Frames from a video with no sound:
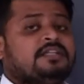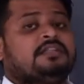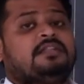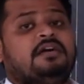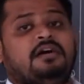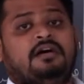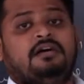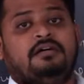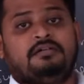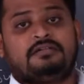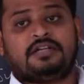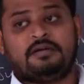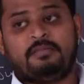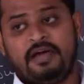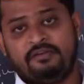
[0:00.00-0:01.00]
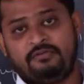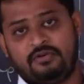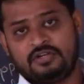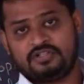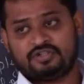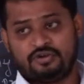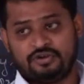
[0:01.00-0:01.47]
the turbine
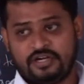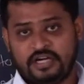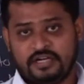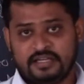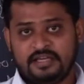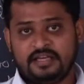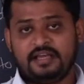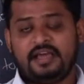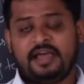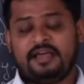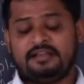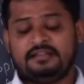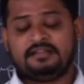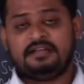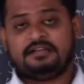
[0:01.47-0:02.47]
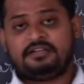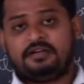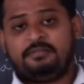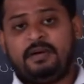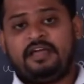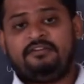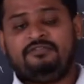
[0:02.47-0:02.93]
was rotating and the
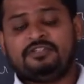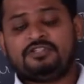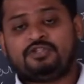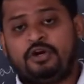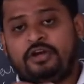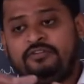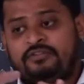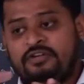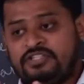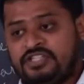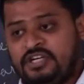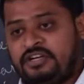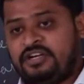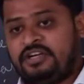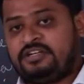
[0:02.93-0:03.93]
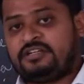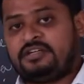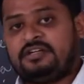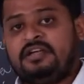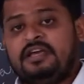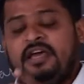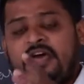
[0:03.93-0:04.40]
turbine is joined with generator,